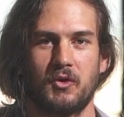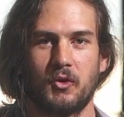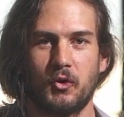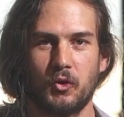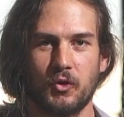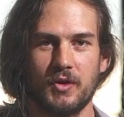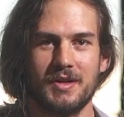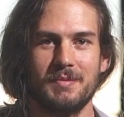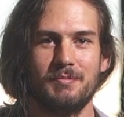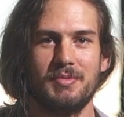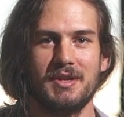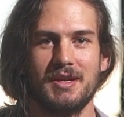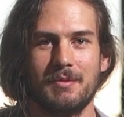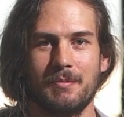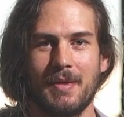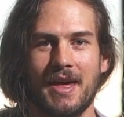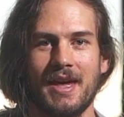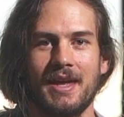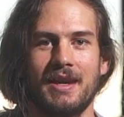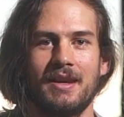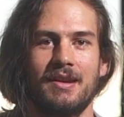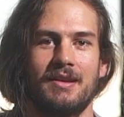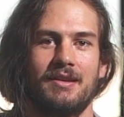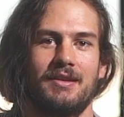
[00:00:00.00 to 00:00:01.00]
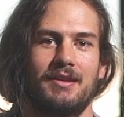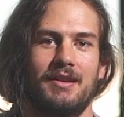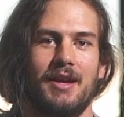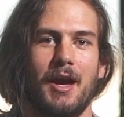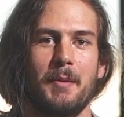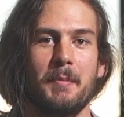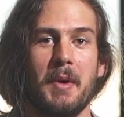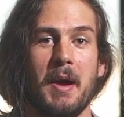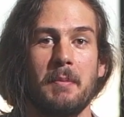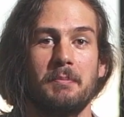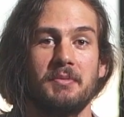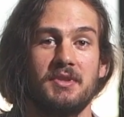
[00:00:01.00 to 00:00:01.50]
creepy men
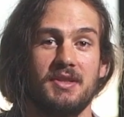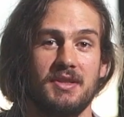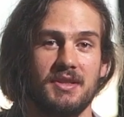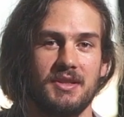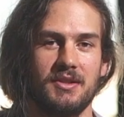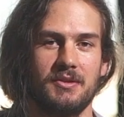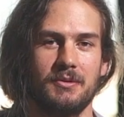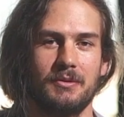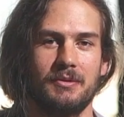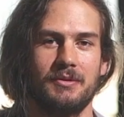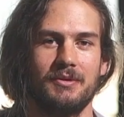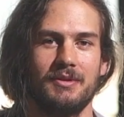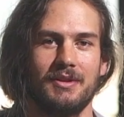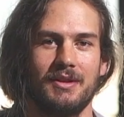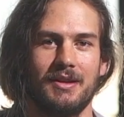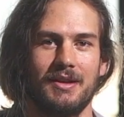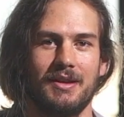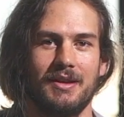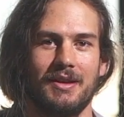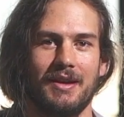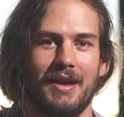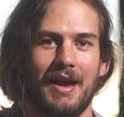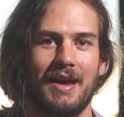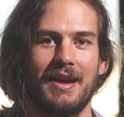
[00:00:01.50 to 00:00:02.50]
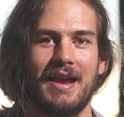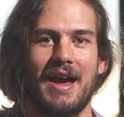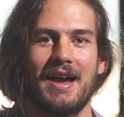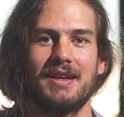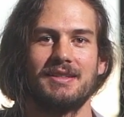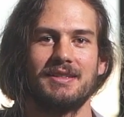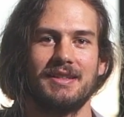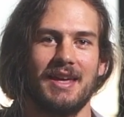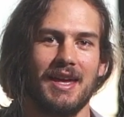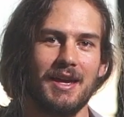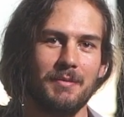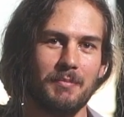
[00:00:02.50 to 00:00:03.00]
come up to you and
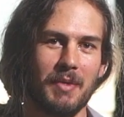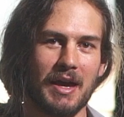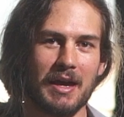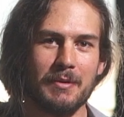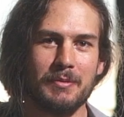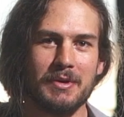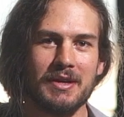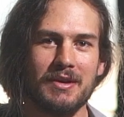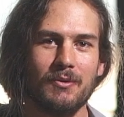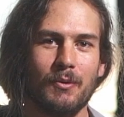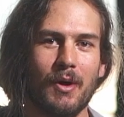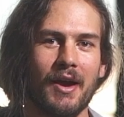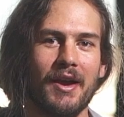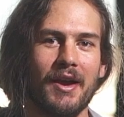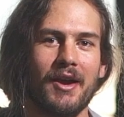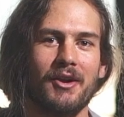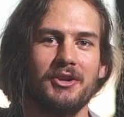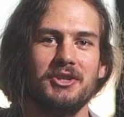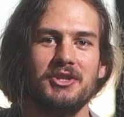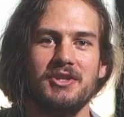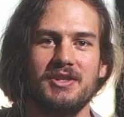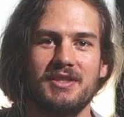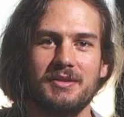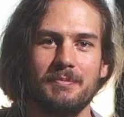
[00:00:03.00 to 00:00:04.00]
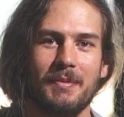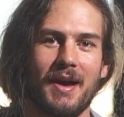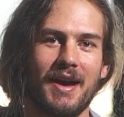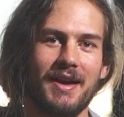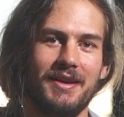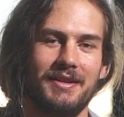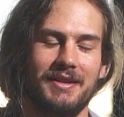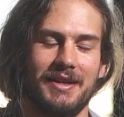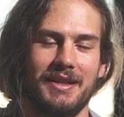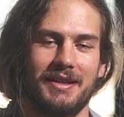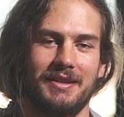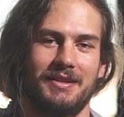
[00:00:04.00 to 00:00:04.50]
ask, "Hey baby, why aren't you
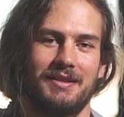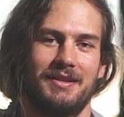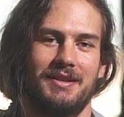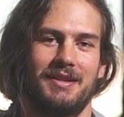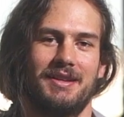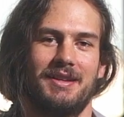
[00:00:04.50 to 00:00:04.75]
smiling?"